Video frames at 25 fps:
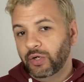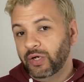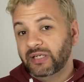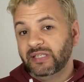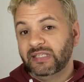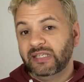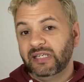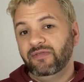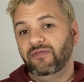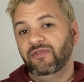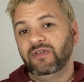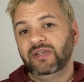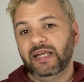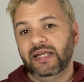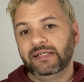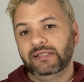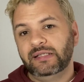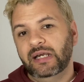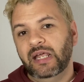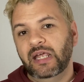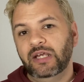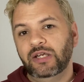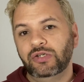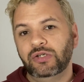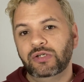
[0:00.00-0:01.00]
at different
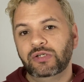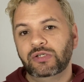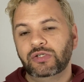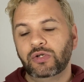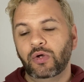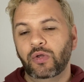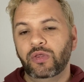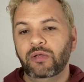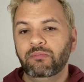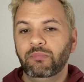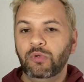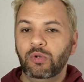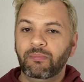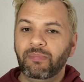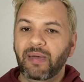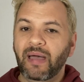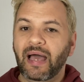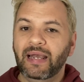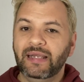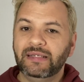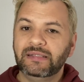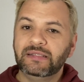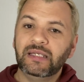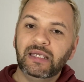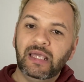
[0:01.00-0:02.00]
destinations, so the Moon
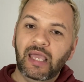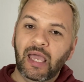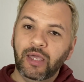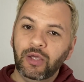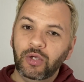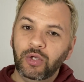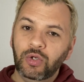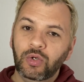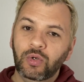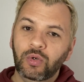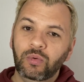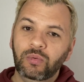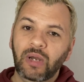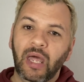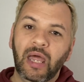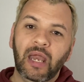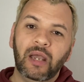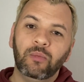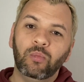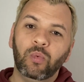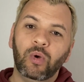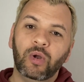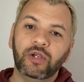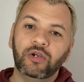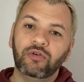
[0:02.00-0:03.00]
Palace in Cancun
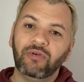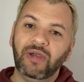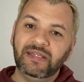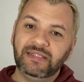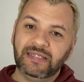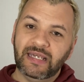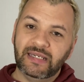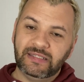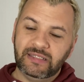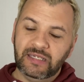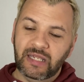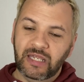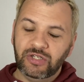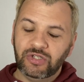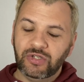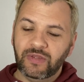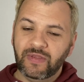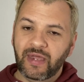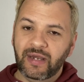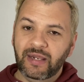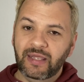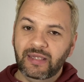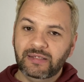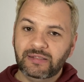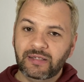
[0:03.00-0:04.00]
and what a great destination
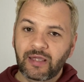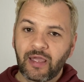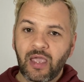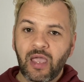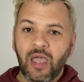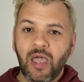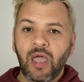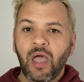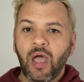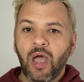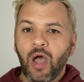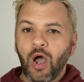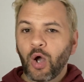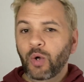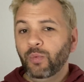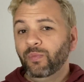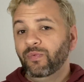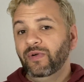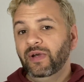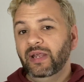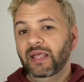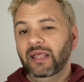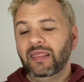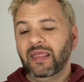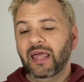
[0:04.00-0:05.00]
that is.
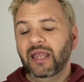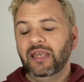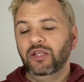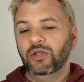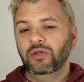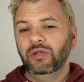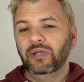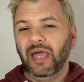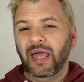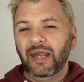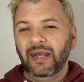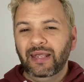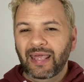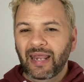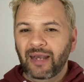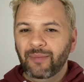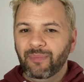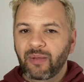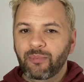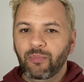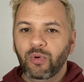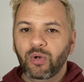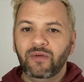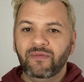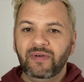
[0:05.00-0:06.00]
Hopefully then you'll kind of get a
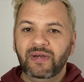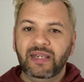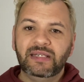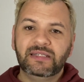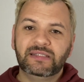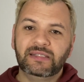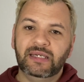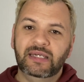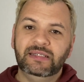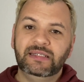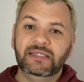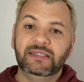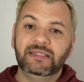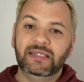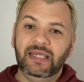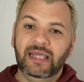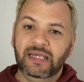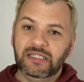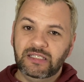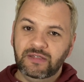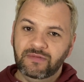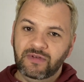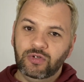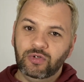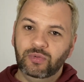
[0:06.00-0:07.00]
bit more of an insight into
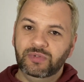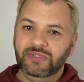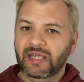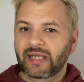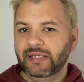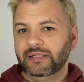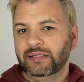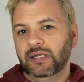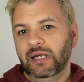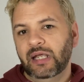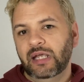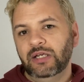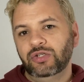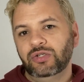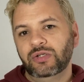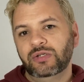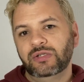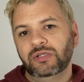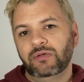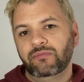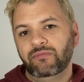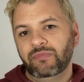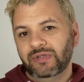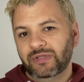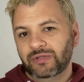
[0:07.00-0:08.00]
individual
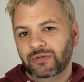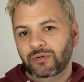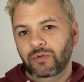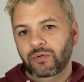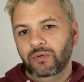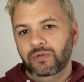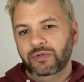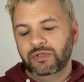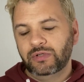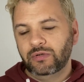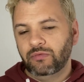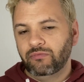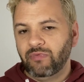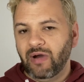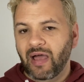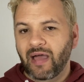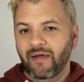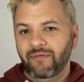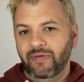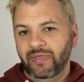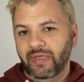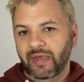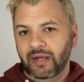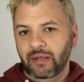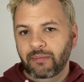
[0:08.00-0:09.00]
destinations and resorts,
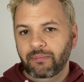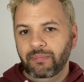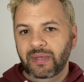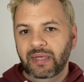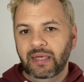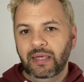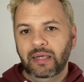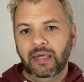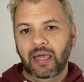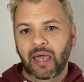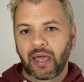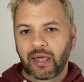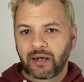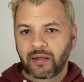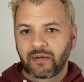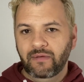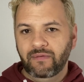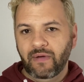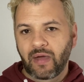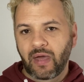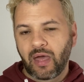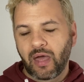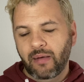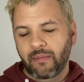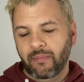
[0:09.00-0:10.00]
rather than it being kind
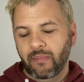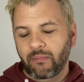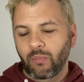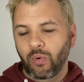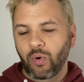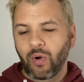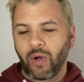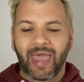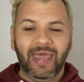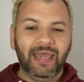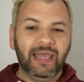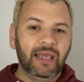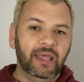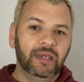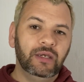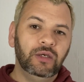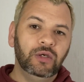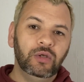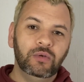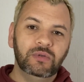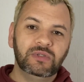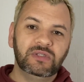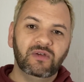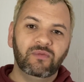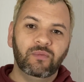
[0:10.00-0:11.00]
of more headline
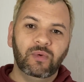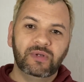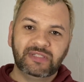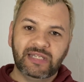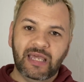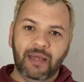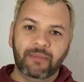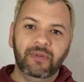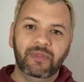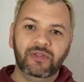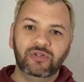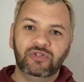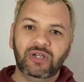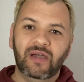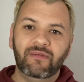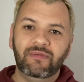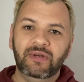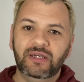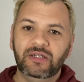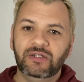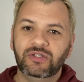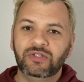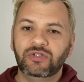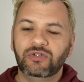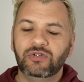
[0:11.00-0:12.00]
news of what's happening in the
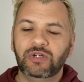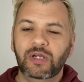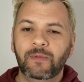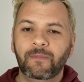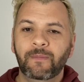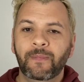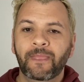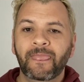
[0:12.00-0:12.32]
travel industry.